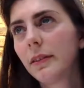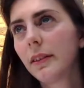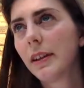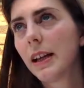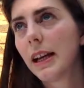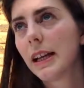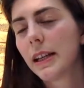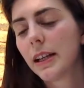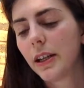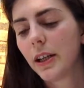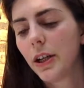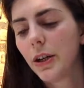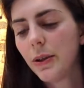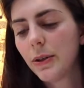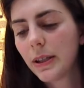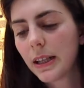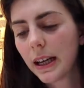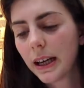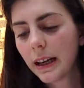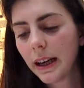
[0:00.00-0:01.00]
that
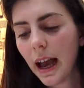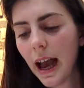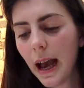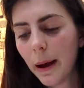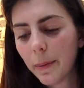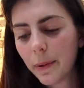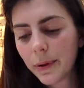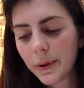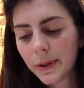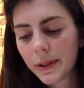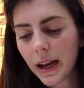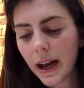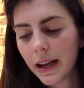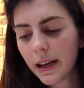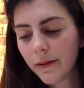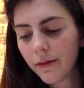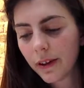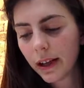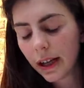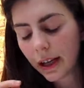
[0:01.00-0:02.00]
using apple
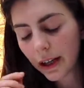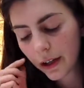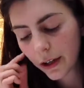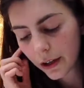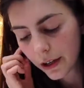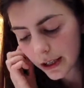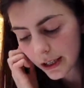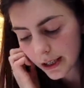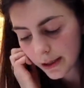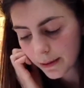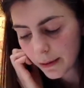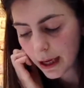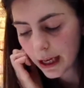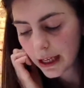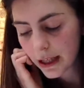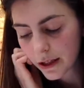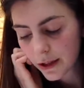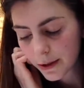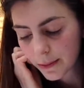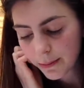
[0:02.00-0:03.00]
cider vinegar is
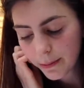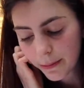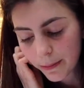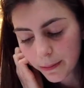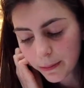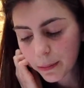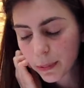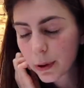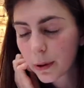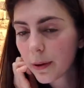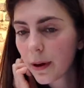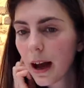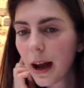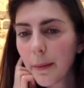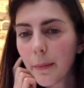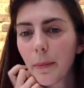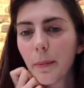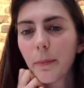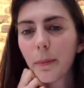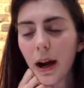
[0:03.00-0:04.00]

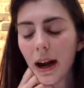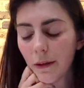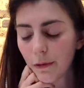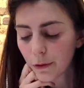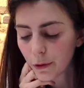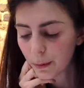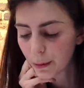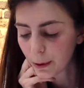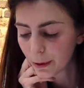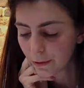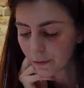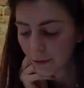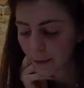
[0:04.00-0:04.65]
preferable